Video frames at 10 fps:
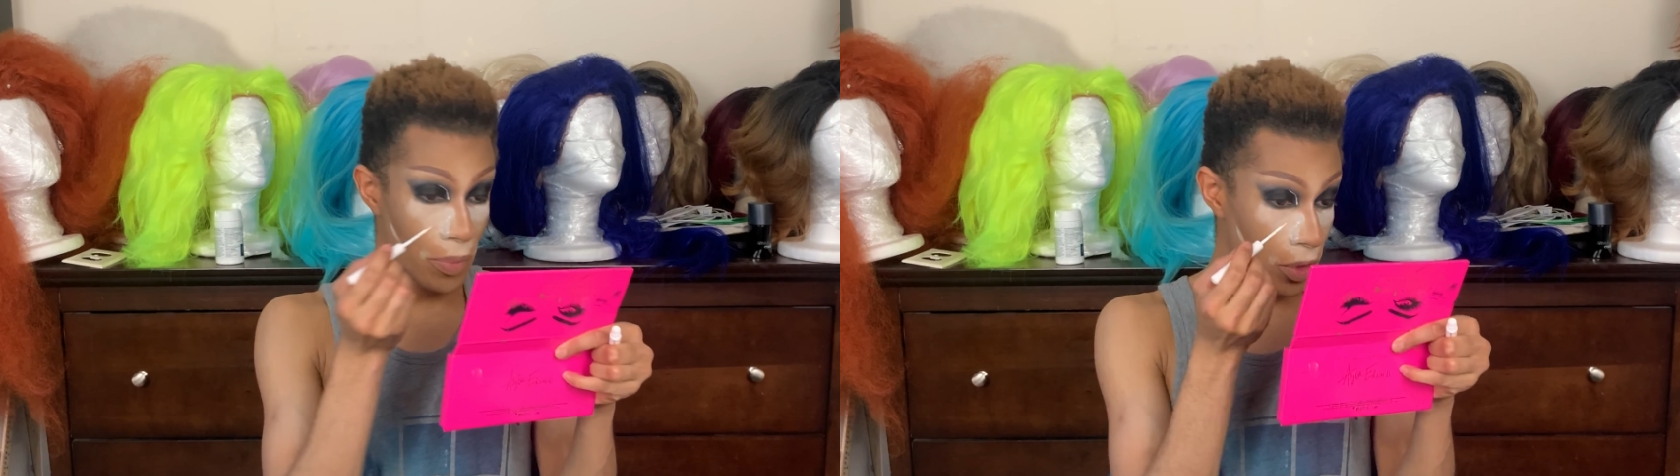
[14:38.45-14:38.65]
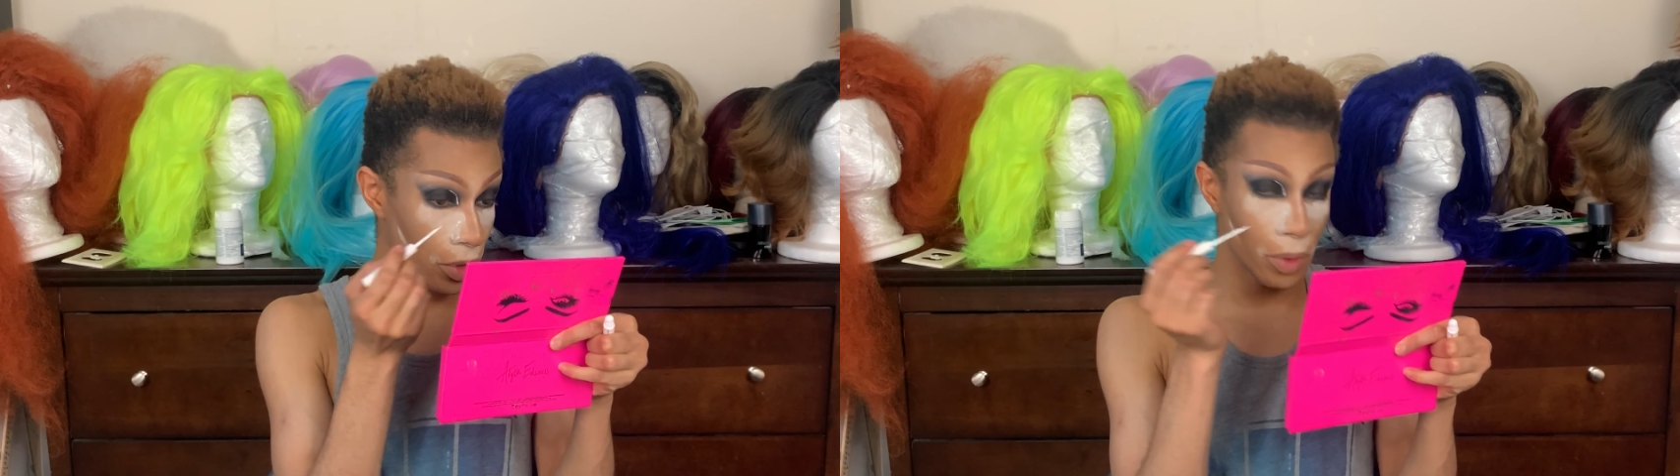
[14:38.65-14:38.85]

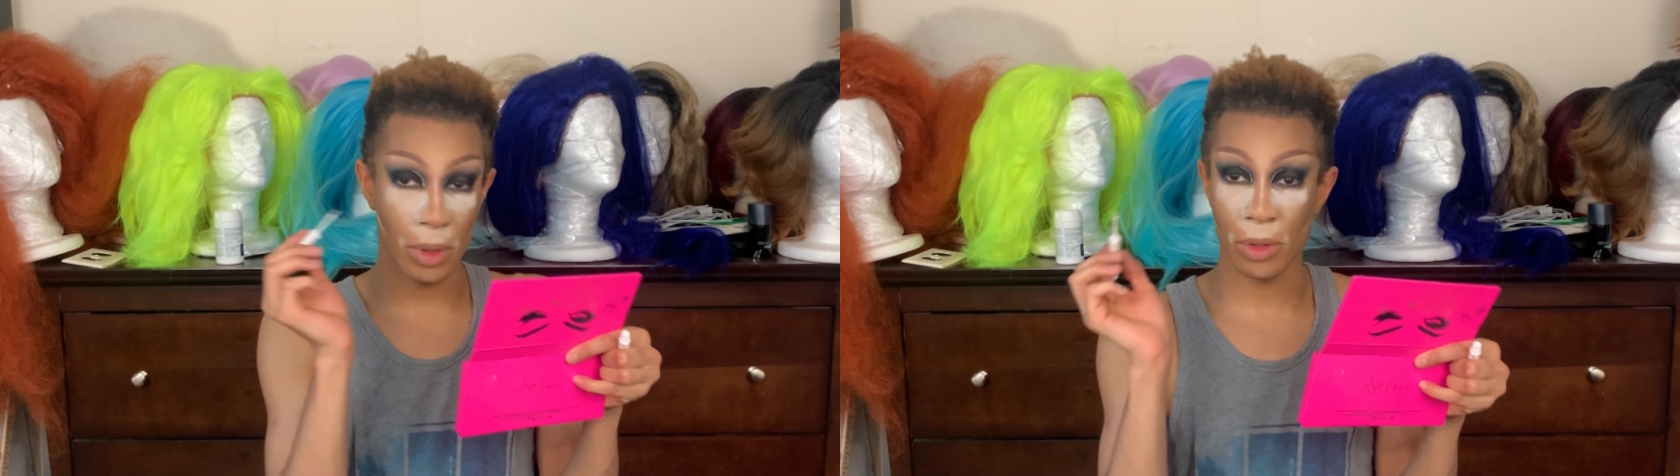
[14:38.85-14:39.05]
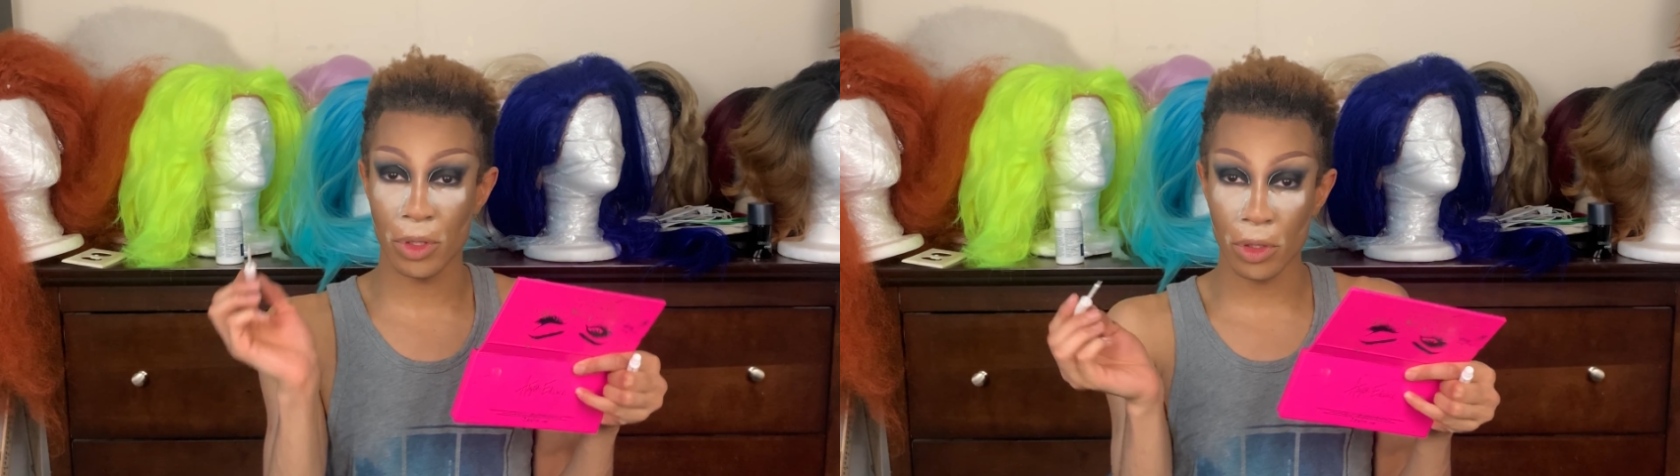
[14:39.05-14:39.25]
You could do a
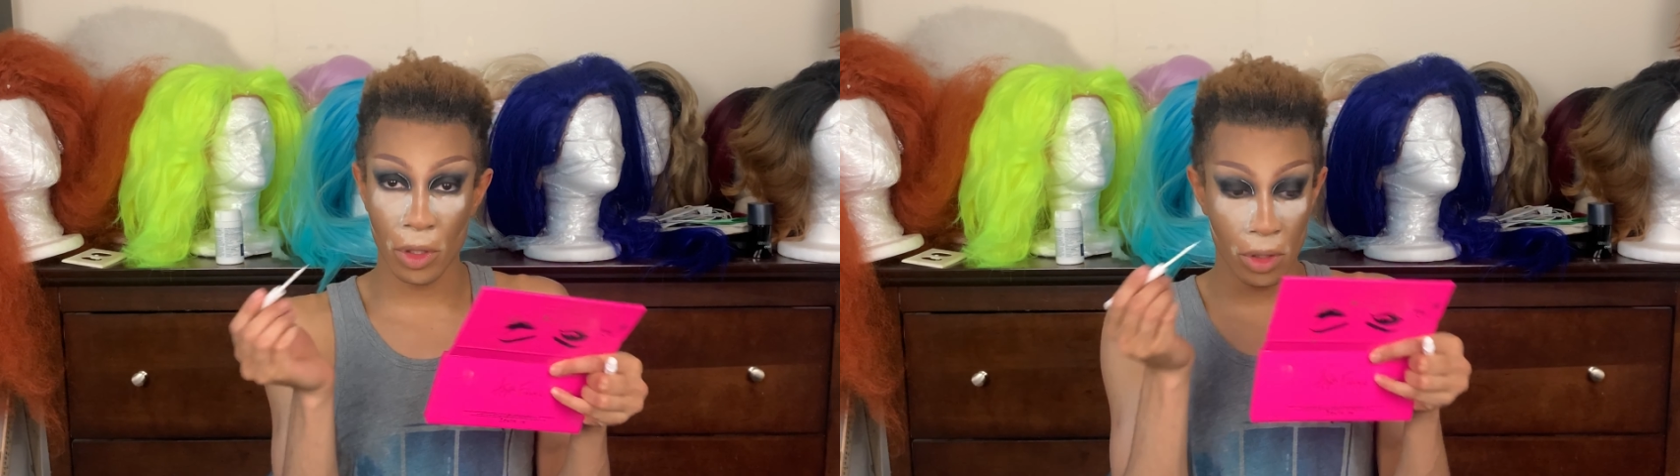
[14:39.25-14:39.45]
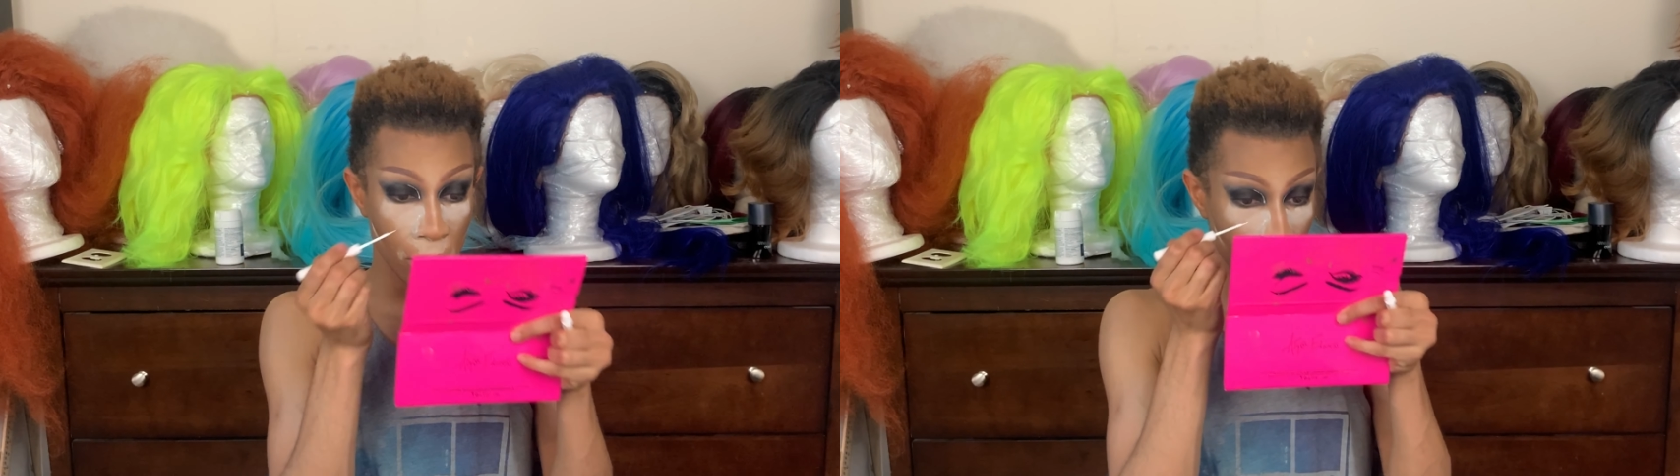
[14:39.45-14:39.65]
little
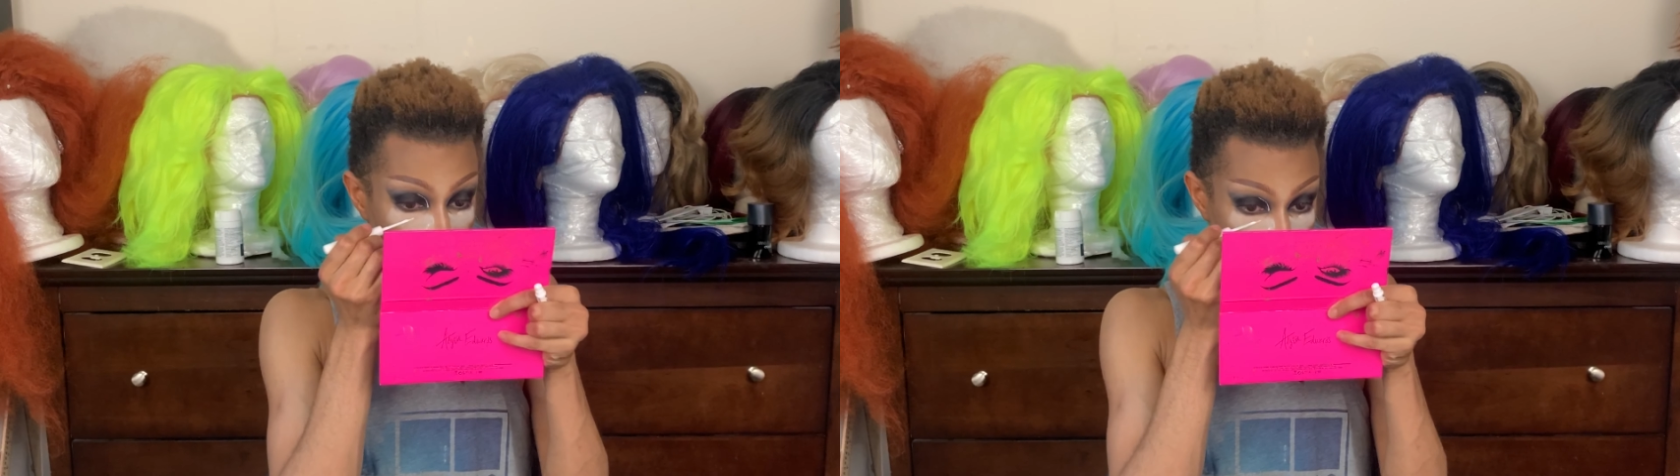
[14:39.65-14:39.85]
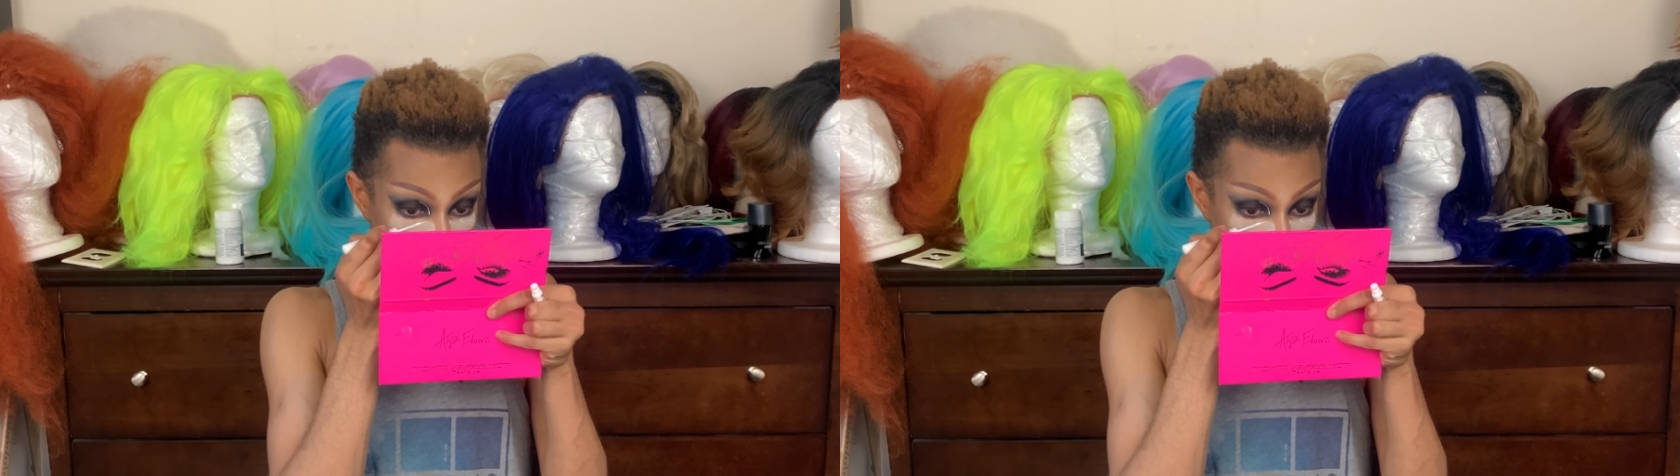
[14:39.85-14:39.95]
circle,